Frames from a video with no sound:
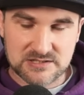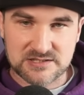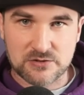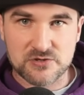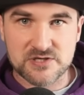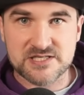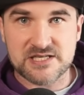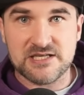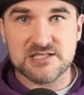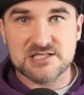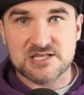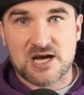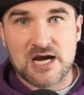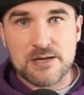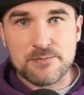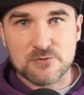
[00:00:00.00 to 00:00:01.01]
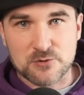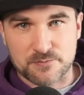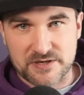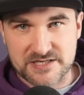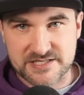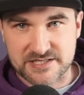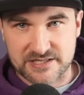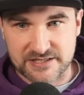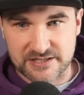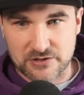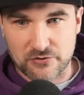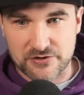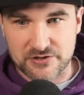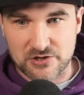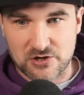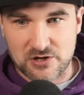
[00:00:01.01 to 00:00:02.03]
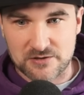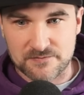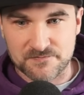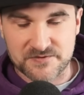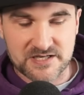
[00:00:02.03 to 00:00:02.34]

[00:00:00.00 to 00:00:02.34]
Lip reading: there is a timer basically going on.